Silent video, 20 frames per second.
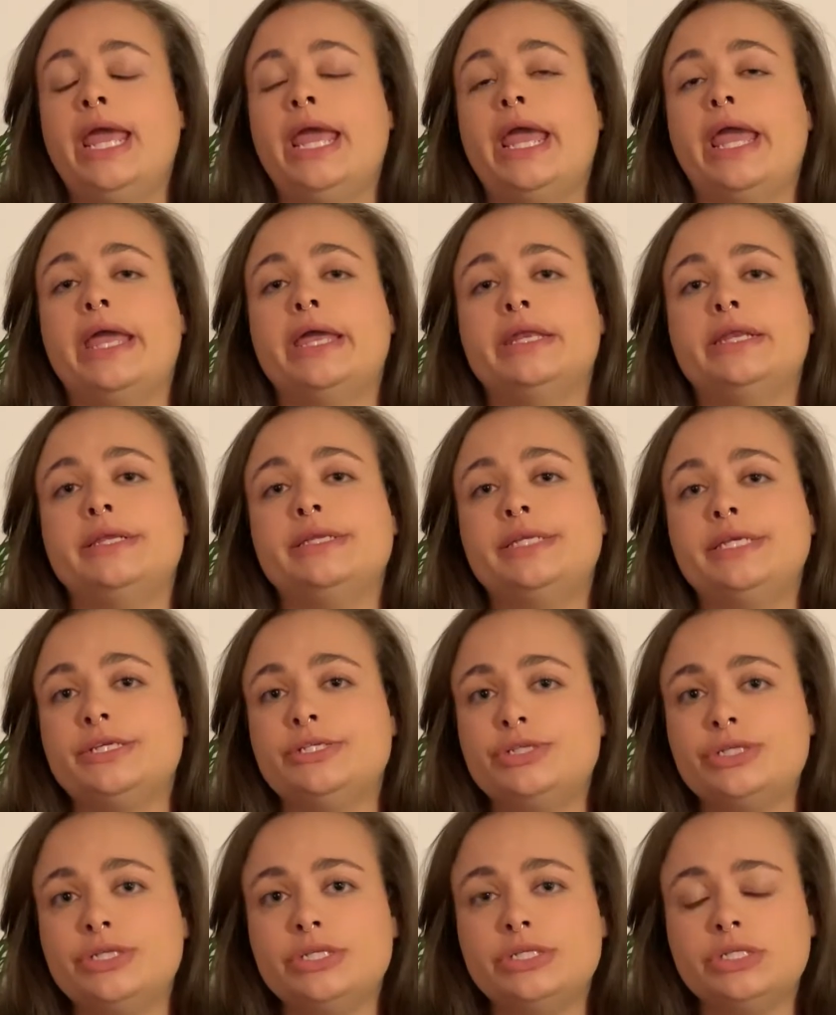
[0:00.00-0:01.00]
In
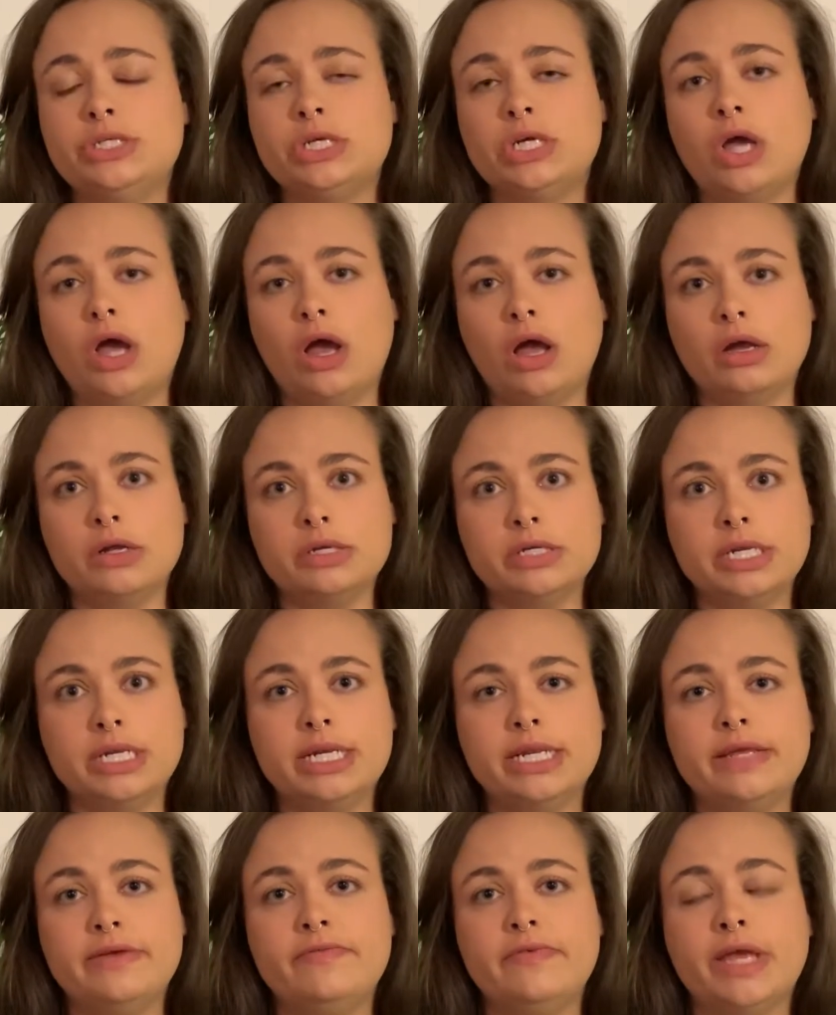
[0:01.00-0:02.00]
addition to
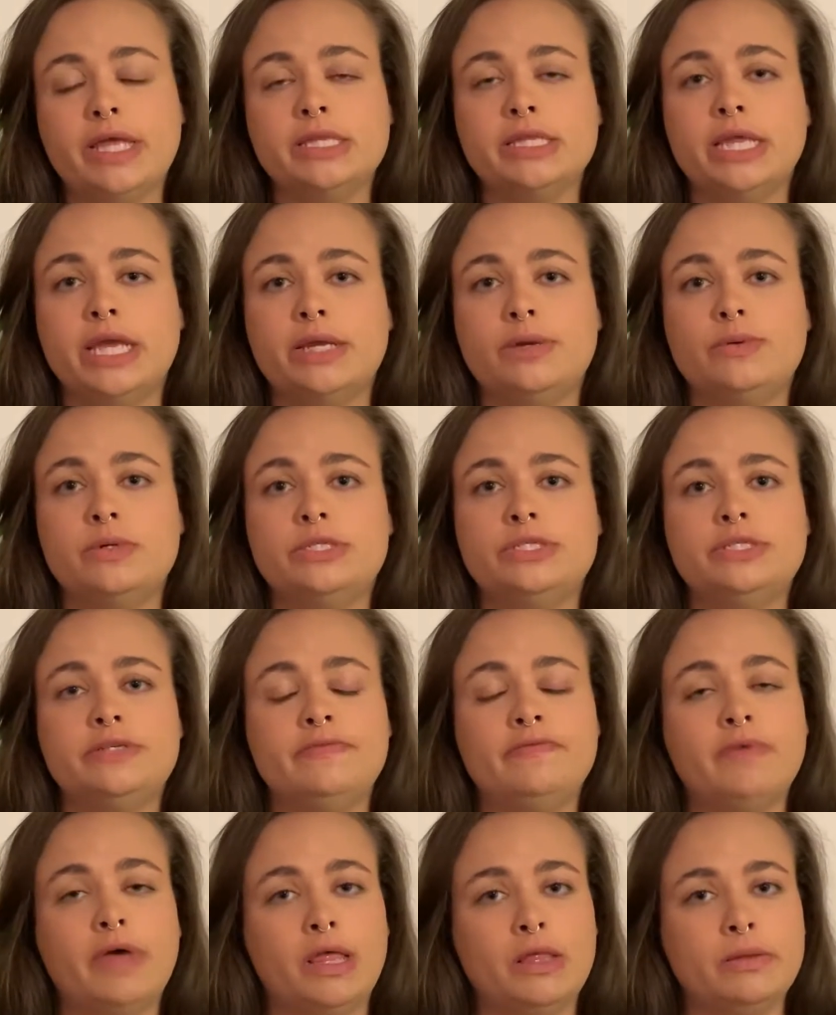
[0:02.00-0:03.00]
cognitive and language
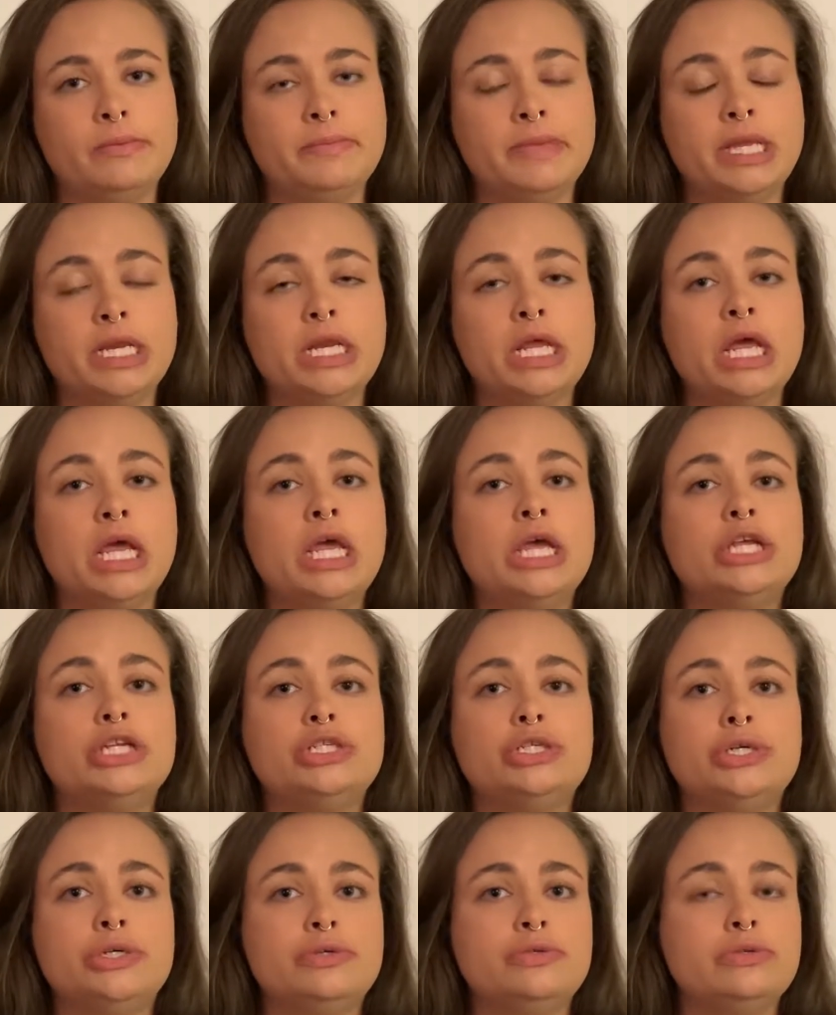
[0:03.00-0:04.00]
development,
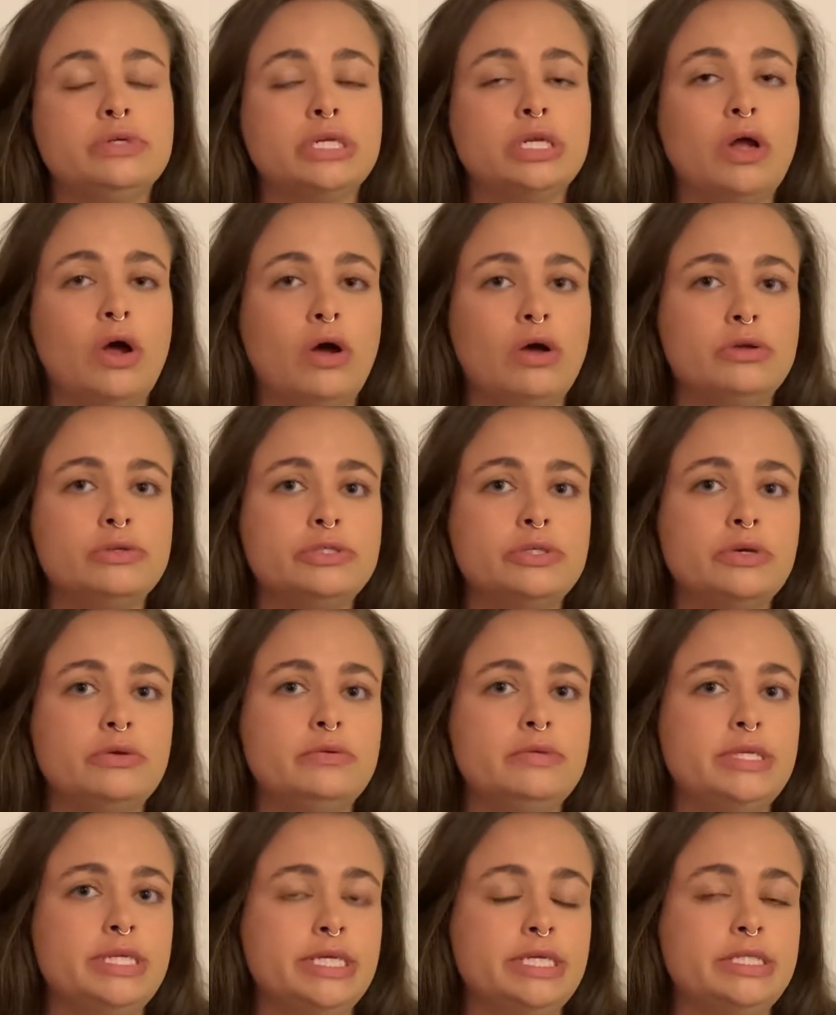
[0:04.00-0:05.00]
children also
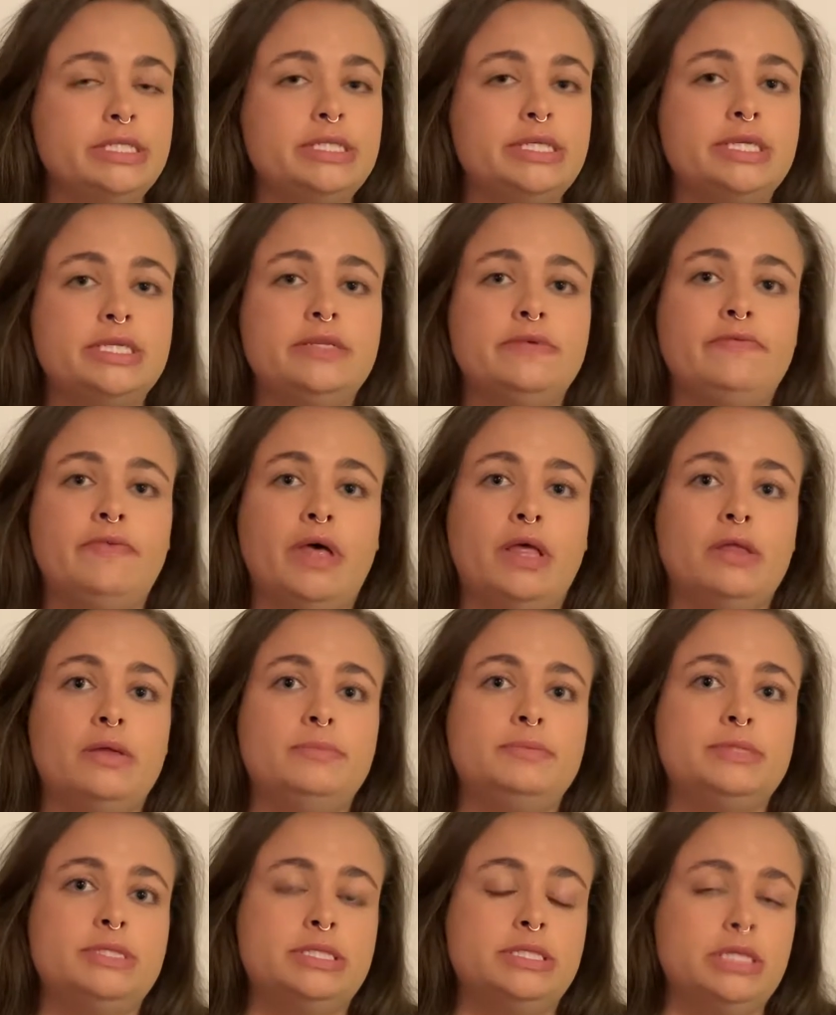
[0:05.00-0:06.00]
need to develop
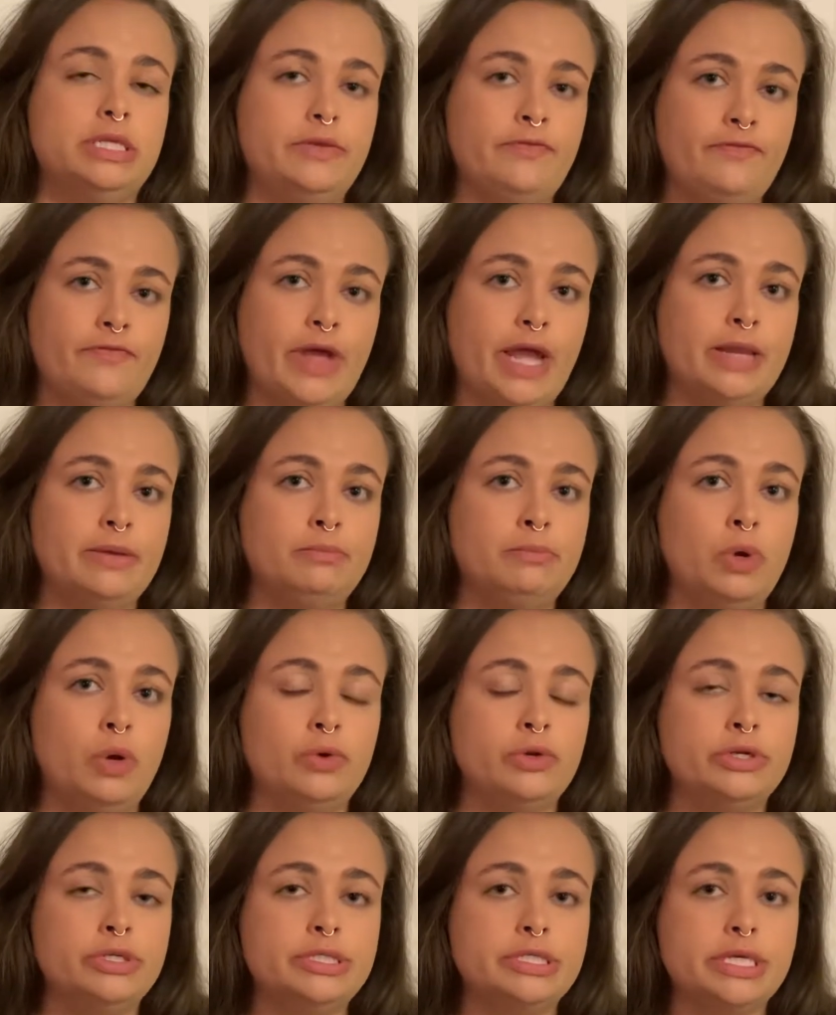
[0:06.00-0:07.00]
fine motor
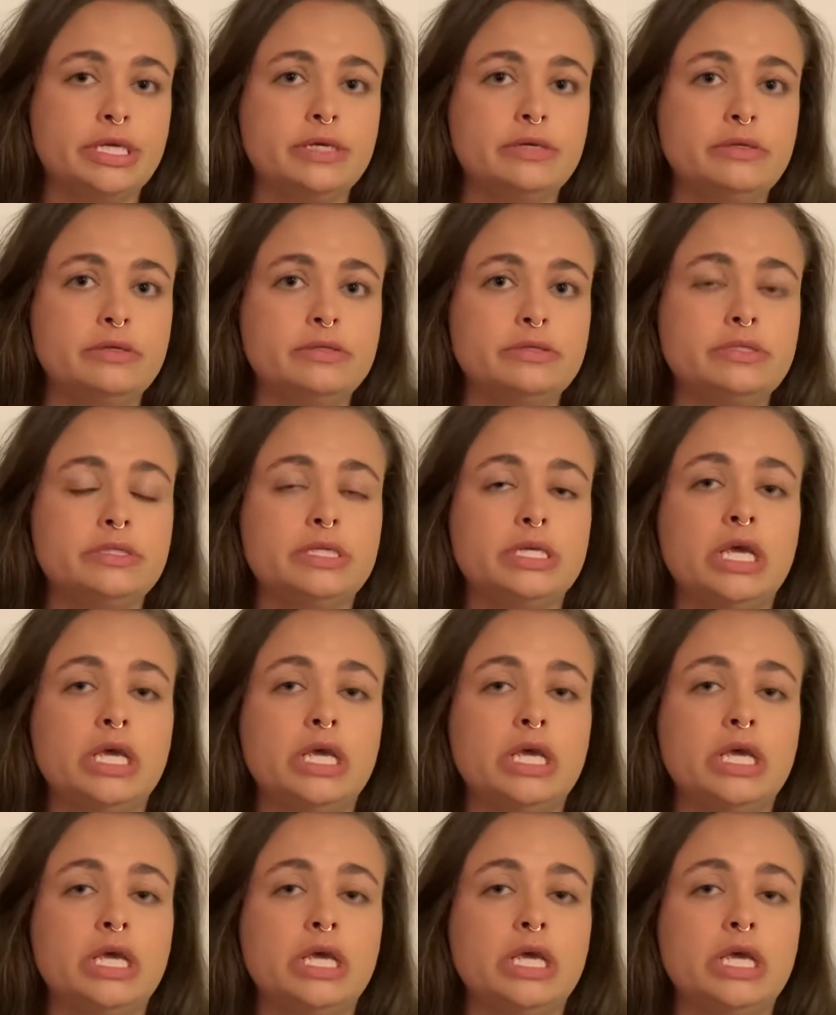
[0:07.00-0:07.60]
skills,